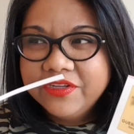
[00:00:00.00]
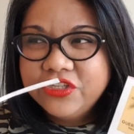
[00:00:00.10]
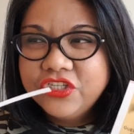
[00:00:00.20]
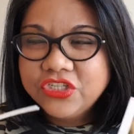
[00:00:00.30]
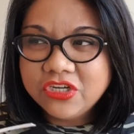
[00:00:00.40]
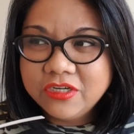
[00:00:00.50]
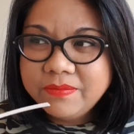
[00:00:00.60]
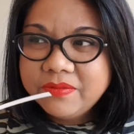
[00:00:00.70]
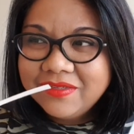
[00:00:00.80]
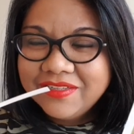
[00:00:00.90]

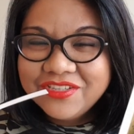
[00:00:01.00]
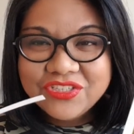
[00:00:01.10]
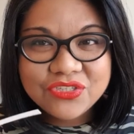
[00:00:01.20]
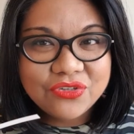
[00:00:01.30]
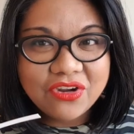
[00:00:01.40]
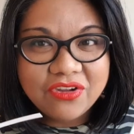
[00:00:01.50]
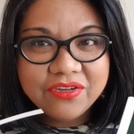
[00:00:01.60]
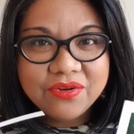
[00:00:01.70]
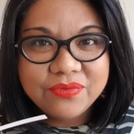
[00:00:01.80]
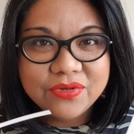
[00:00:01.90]
sharp,
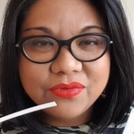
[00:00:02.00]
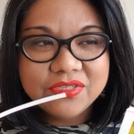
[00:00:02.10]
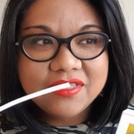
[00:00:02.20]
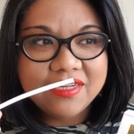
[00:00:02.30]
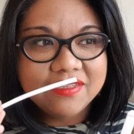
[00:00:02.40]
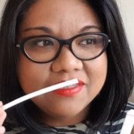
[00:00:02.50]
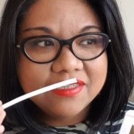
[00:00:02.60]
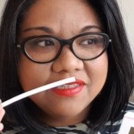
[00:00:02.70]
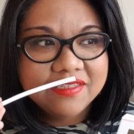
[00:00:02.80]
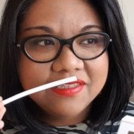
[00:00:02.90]
strong rose scent.